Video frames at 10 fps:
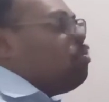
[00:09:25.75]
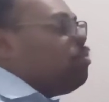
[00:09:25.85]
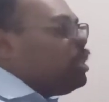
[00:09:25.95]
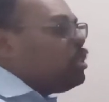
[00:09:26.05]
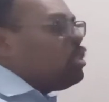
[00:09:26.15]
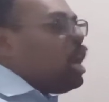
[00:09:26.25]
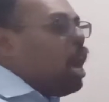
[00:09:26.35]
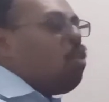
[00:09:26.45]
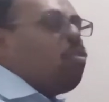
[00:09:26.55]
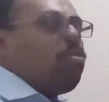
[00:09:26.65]
with
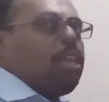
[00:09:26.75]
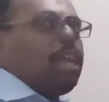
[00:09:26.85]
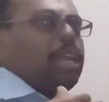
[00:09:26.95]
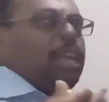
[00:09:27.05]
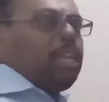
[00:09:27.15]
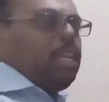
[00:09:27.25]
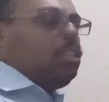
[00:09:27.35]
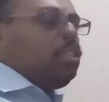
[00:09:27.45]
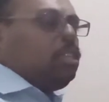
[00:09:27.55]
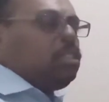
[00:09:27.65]
how we are
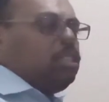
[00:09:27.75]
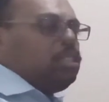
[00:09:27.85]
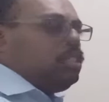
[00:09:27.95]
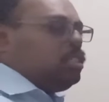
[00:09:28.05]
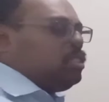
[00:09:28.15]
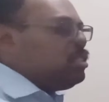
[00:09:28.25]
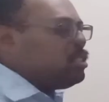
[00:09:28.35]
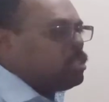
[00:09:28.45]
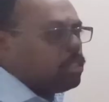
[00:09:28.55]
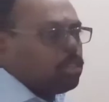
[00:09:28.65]
getting these
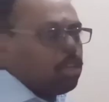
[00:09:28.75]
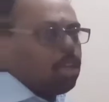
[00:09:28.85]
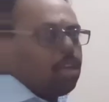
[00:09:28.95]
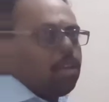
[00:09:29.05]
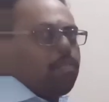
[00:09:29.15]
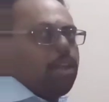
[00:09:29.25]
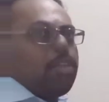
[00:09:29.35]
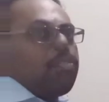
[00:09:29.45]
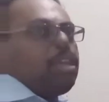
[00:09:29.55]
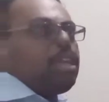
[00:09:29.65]
diseases,
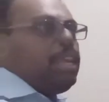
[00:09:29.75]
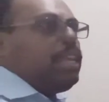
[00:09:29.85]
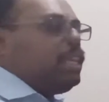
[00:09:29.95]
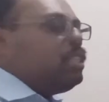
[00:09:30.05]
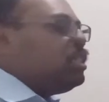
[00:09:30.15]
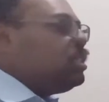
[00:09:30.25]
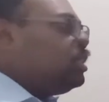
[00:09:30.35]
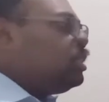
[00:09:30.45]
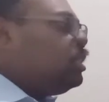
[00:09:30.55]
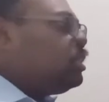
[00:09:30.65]
why we are getting these
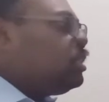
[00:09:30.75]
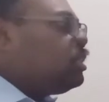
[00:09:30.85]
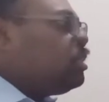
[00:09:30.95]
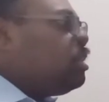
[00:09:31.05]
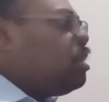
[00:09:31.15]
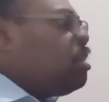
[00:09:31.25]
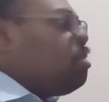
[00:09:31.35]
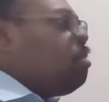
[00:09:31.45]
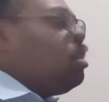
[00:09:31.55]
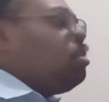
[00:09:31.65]
diseases.
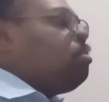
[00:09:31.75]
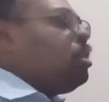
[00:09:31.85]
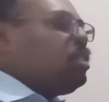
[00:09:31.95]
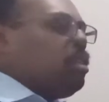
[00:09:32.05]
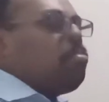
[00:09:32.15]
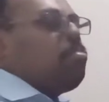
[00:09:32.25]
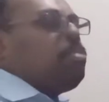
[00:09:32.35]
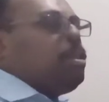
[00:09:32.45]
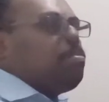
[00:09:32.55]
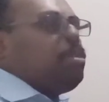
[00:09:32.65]
But
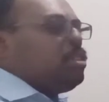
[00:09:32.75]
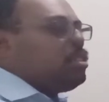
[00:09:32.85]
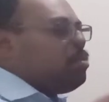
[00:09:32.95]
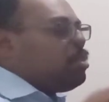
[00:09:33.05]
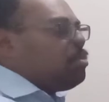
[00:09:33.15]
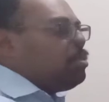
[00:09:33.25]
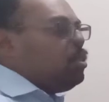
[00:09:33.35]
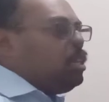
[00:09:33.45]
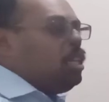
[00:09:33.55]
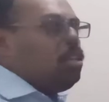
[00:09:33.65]
some people, some
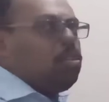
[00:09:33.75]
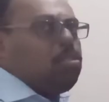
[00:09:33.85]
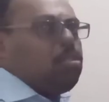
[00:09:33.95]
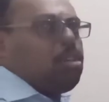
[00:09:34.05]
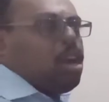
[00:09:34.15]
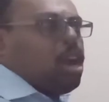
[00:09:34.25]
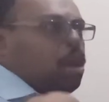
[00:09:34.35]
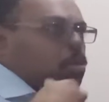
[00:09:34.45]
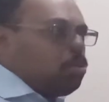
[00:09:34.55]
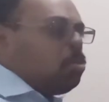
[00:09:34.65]
community know
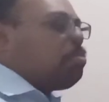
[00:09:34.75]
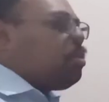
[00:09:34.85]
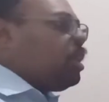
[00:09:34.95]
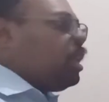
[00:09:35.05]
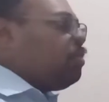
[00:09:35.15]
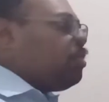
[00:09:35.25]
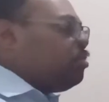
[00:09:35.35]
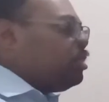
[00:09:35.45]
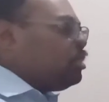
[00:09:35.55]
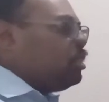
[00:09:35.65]
how to protect
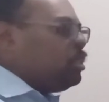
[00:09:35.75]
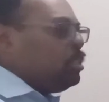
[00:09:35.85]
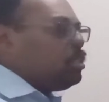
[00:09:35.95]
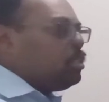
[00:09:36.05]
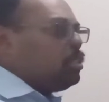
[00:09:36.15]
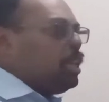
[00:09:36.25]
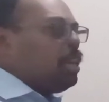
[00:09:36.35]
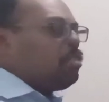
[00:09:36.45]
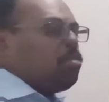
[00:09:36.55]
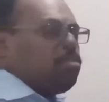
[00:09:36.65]
from these diseases. They
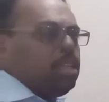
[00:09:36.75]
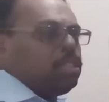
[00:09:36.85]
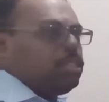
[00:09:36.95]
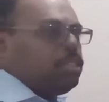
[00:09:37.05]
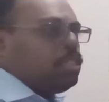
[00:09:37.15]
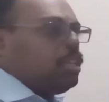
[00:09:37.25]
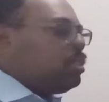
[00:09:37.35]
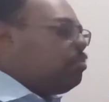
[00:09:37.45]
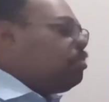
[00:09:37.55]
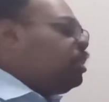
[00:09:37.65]
have some medicines
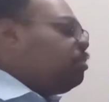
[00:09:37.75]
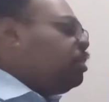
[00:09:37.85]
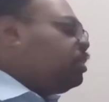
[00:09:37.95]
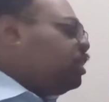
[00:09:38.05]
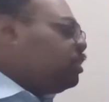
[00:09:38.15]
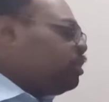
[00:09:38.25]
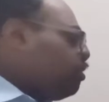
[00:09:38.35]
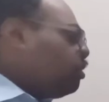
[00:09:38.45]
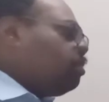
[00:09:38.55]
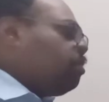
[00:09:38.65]
and some treatments as
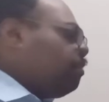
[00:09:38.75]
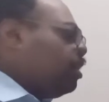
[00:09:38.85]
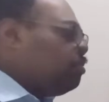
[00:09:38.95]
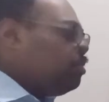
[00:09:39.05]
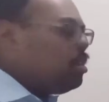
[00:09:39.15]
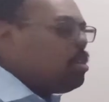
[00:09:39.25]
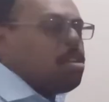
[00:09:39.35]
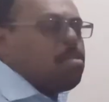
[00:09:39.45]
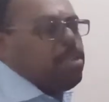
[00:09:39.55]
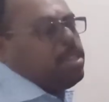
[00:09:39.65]
available,
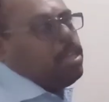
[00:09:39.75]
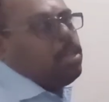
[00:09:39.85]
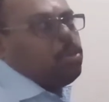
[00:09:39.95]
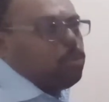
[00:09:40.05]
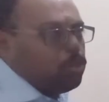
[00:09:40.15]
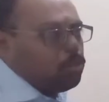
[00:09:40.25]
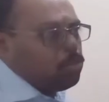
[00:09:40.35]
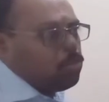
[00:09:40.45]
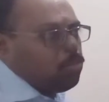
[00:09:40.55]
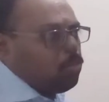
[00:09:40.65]
but they don't
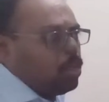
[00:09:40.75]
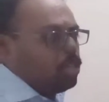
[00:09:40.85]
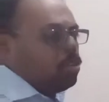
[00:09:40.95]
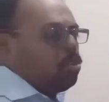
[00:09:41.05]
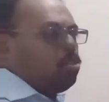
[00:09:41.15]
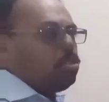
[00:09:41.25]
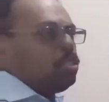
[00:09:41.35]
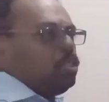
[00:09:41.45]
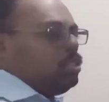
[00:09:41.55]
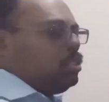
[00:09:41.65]
know what
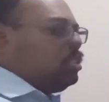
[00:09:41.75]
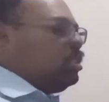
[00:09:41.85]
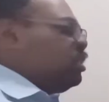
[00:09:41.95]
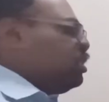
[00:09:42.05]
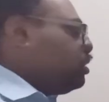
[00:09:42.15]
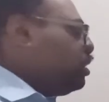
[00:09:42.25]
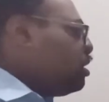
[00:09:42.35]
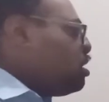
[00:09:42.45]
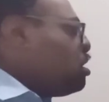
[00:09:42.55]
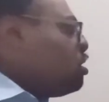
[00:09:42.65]
causes these
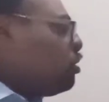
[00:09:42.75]
diseases.